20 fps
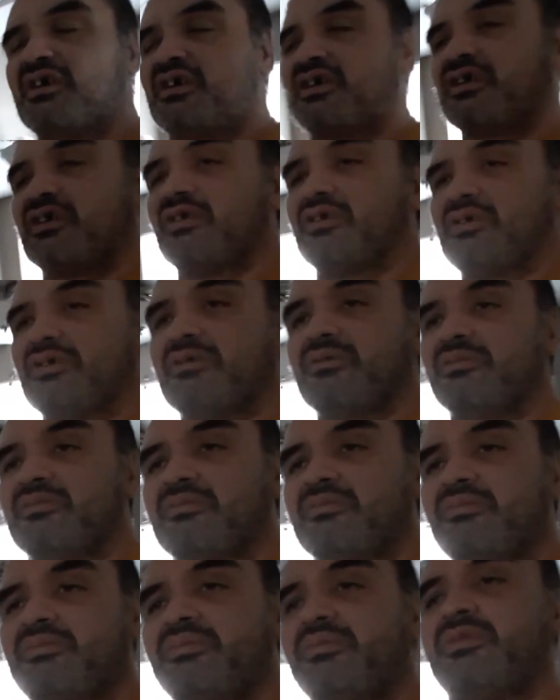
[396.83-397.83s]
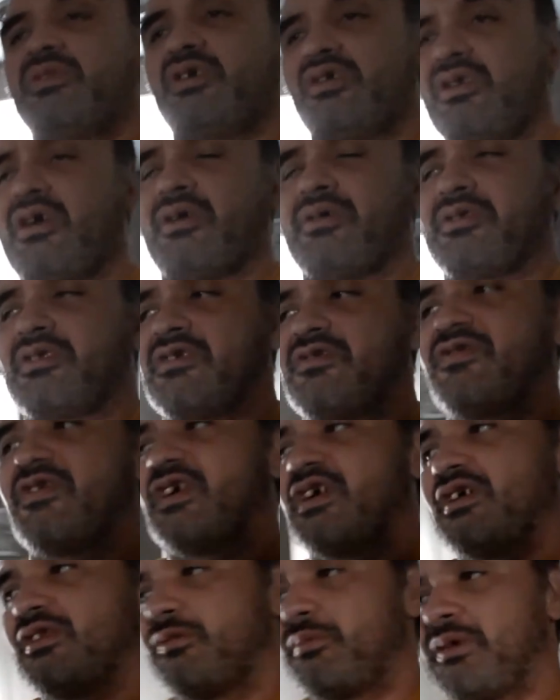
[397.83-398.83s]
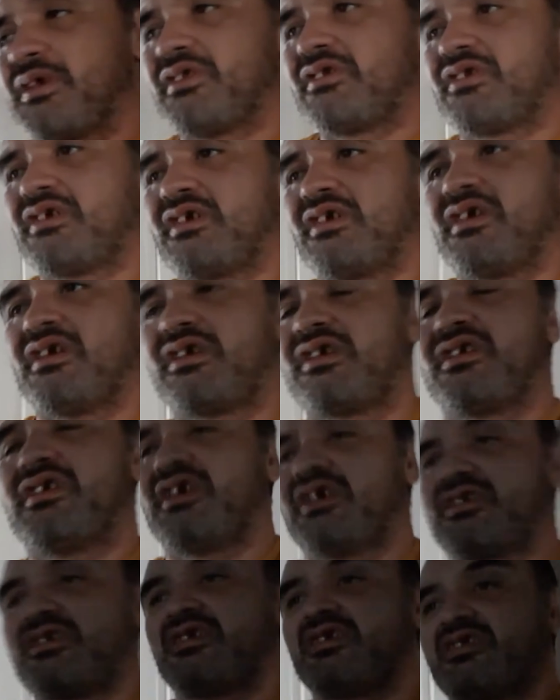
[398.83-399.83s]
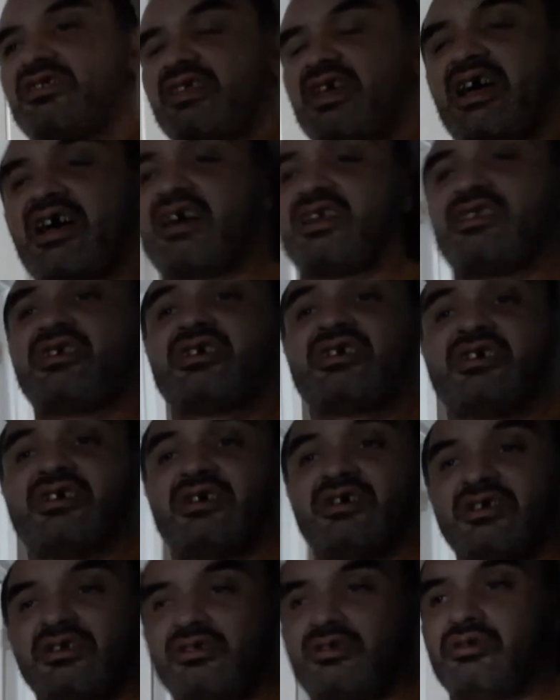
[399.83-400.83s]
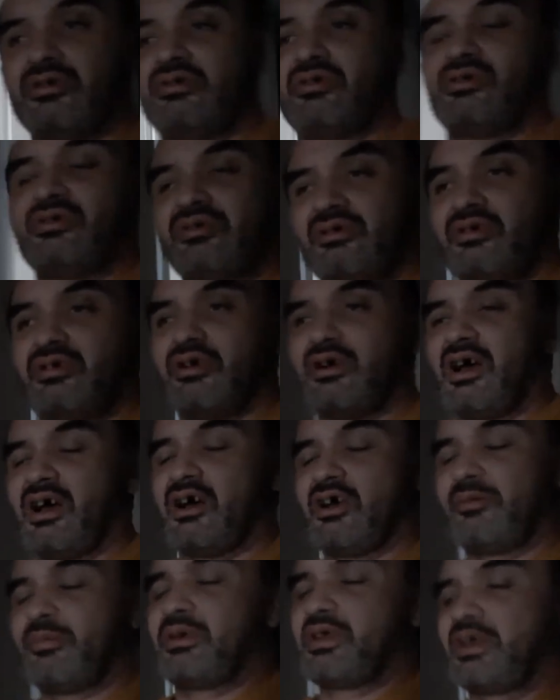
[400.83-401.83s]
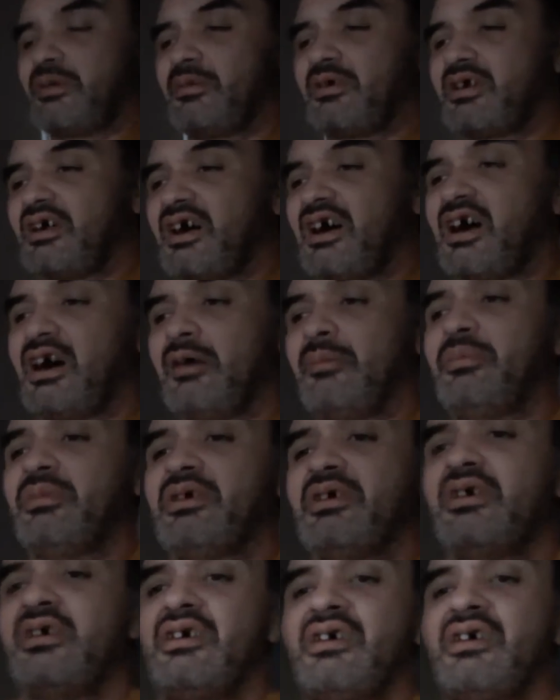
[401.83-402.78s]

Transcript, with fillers: you know, you know, along with his friends, basically it connected that to, you know, how he became a cop